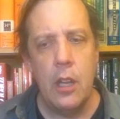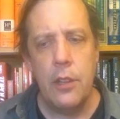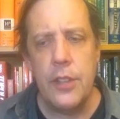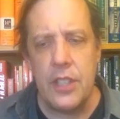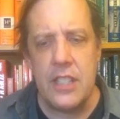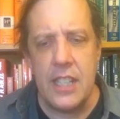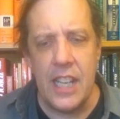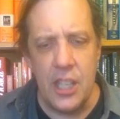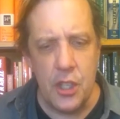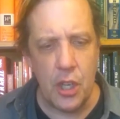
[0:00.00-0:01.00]
the
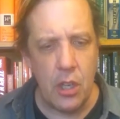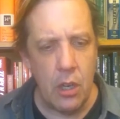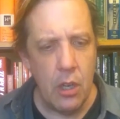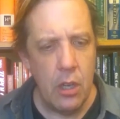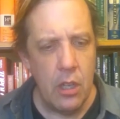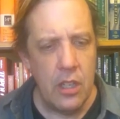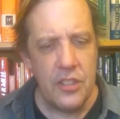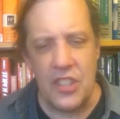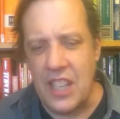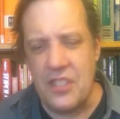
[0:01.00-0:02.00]
teacher
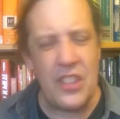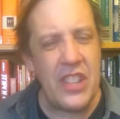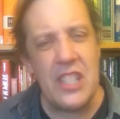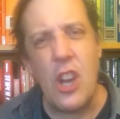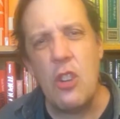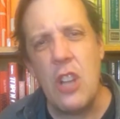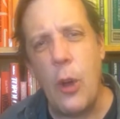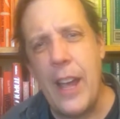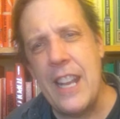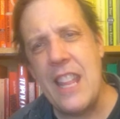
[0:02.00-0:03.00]
says that they don't know
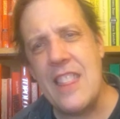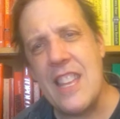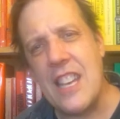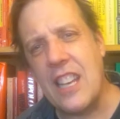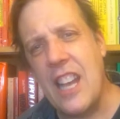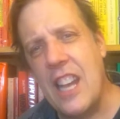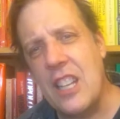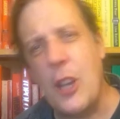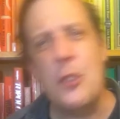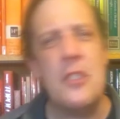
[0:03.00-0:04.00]
anything and
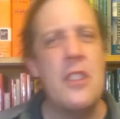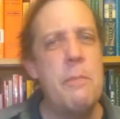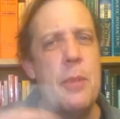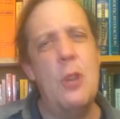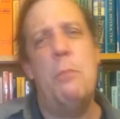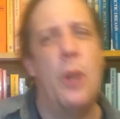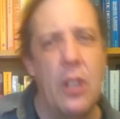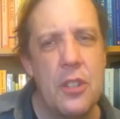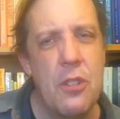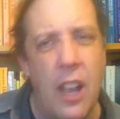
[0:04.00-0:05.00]
goes to the pupil
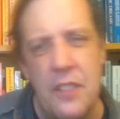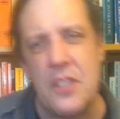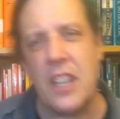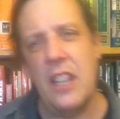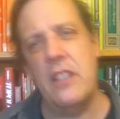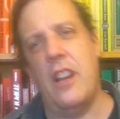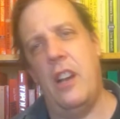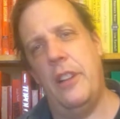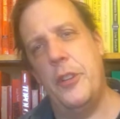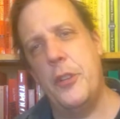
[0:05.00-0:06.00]
and tries to get
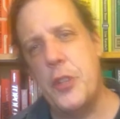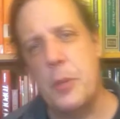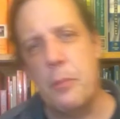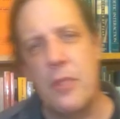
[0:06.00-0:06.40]
knowledge.